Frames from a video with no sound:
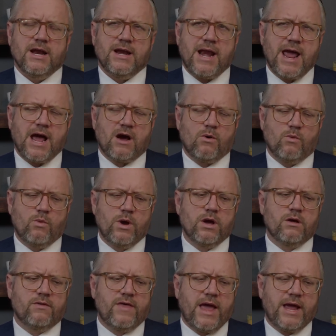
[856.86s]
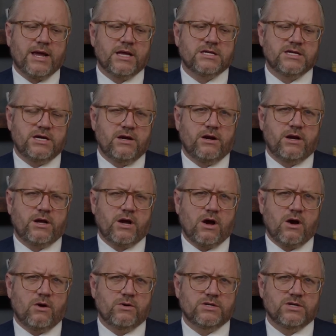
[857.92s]
Now, will they continue to
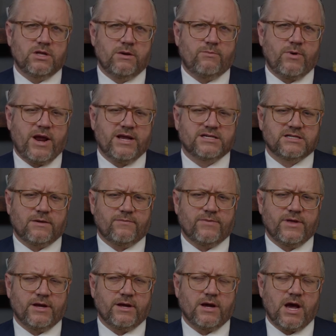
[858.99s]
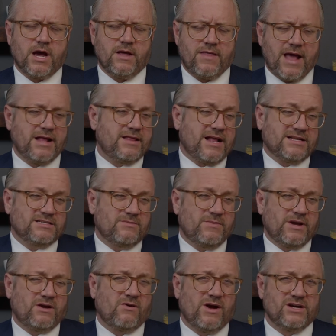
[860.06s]
go until they break something? Uh, that, that's a
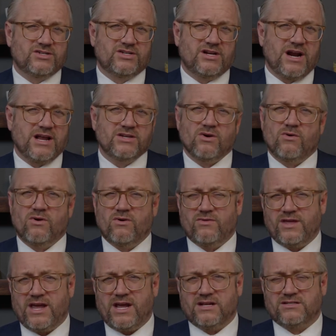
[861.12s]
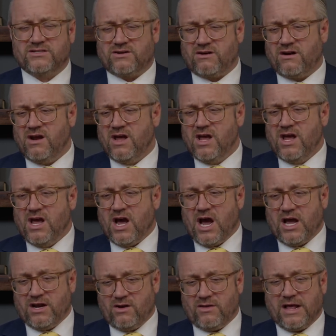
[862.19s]
big question. I don't know the answer.
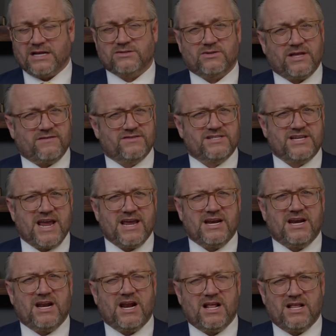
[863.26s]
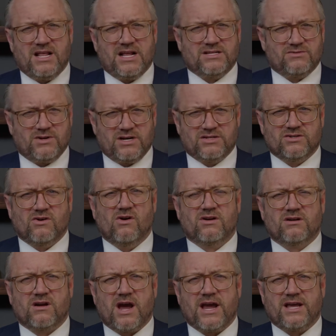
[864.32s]
I know that's what they've stated. That's what it's
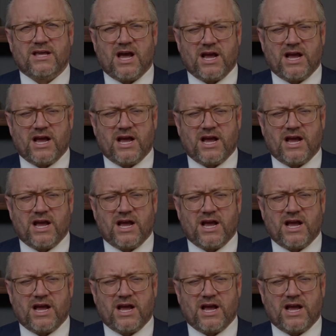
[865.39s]
looked like.